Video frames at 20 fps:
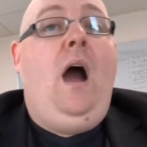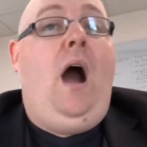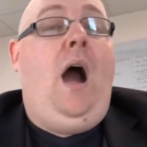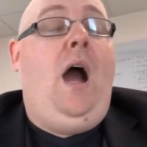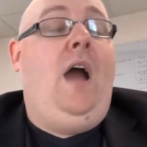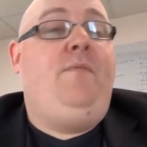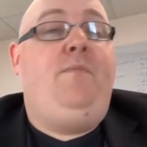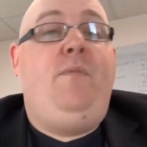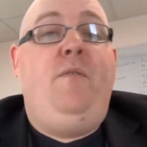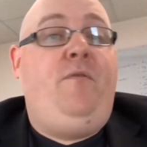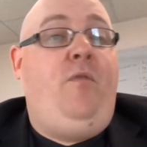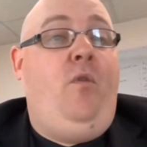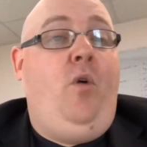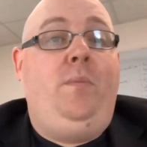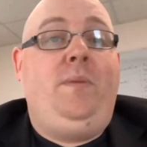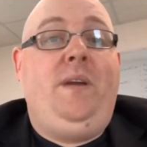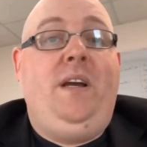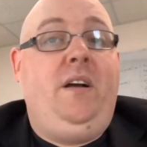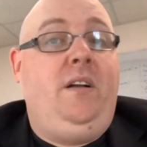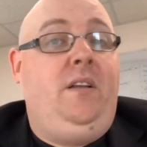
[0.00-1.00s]
I've
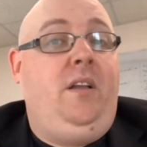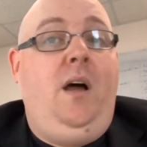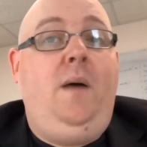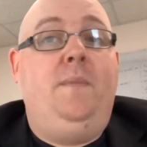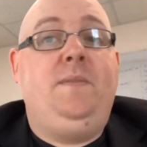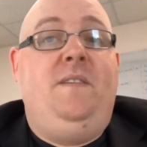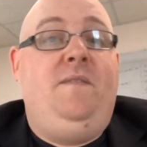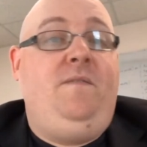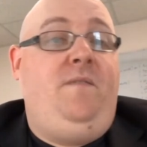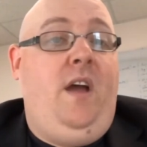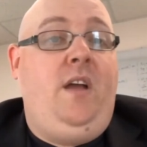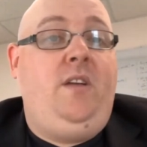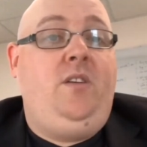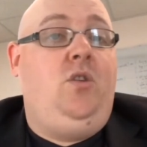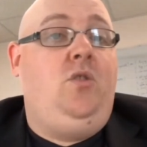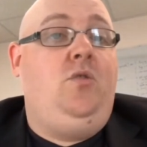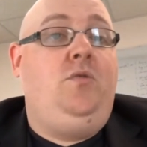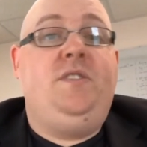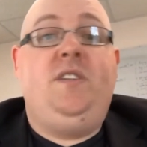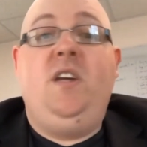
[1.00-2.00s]
performed in clubs and
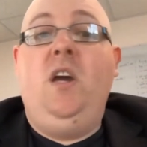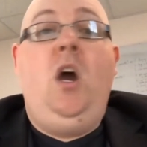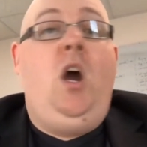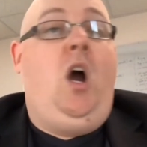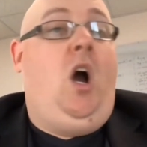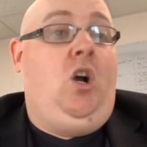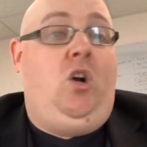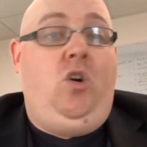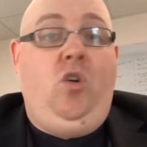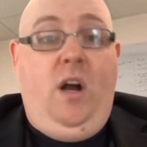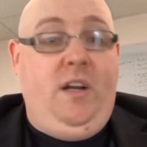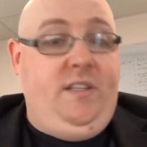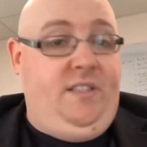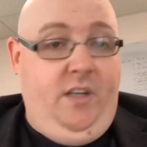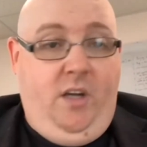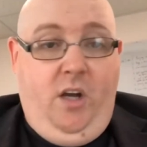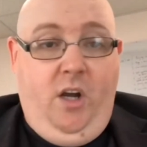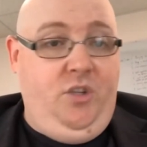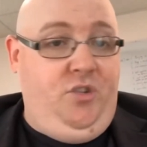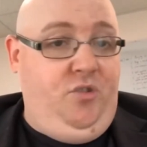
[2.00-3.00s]
venues
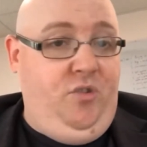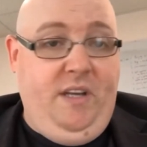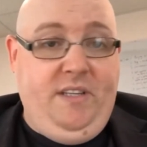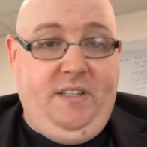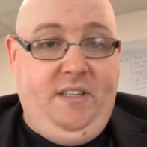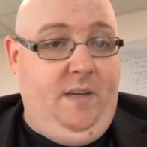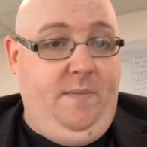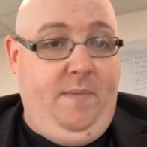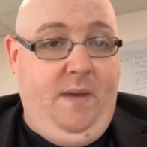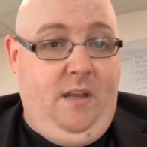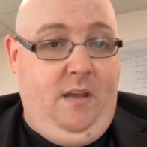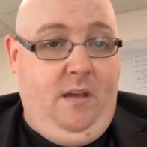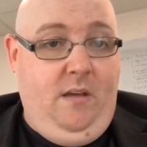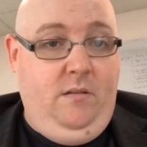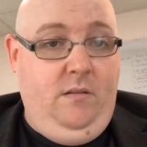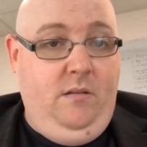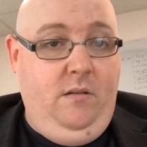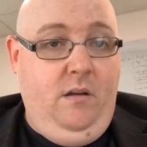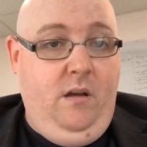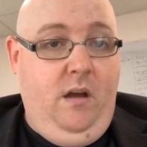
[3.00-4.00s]
across the country as a
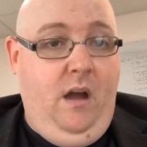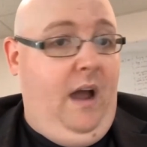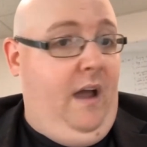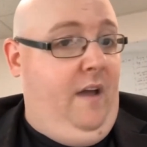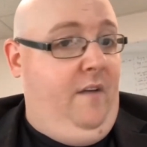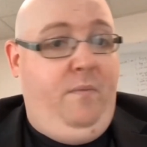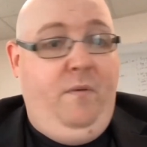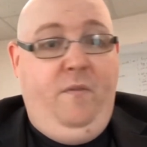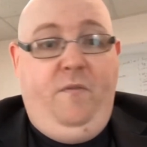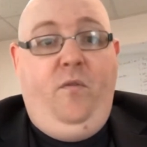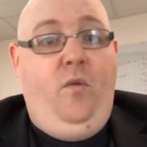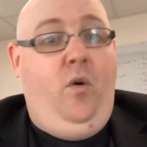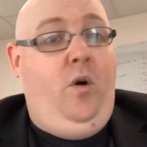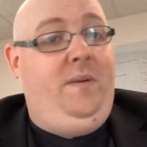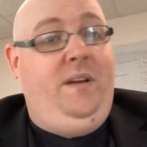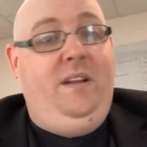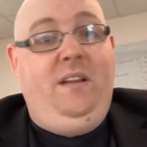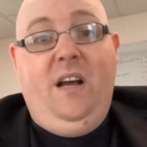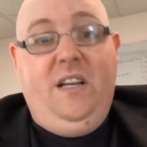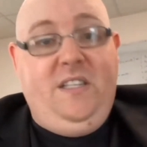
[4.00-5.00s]
comedian. I have
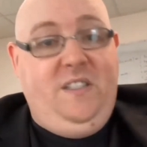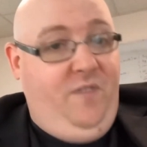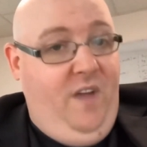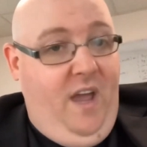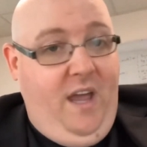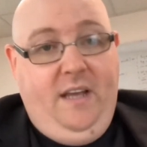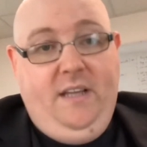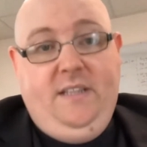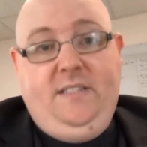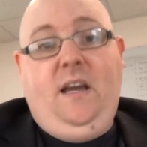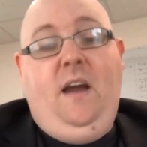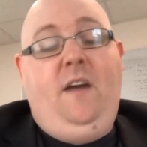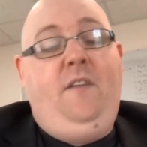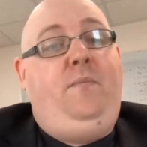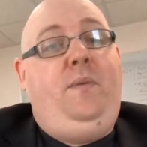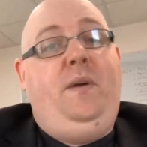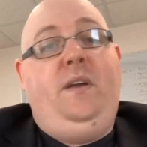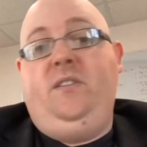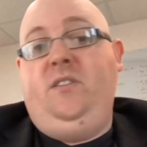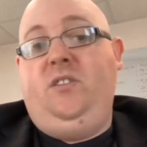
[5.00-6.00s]
performed in Las Vegas.
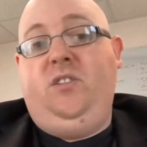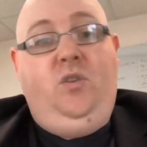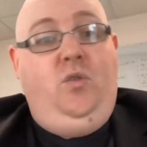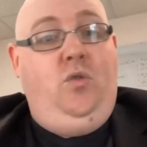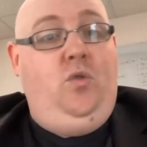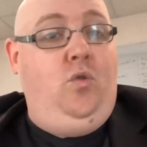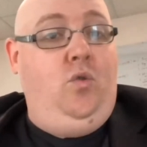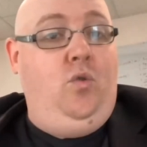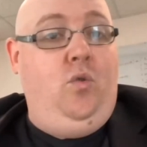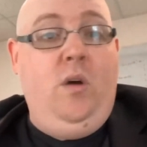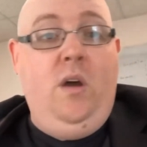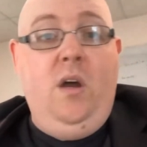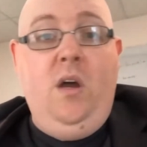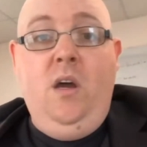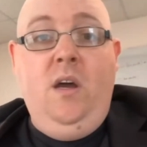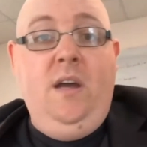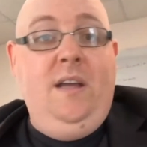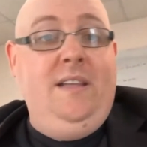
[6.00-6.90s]
I've been to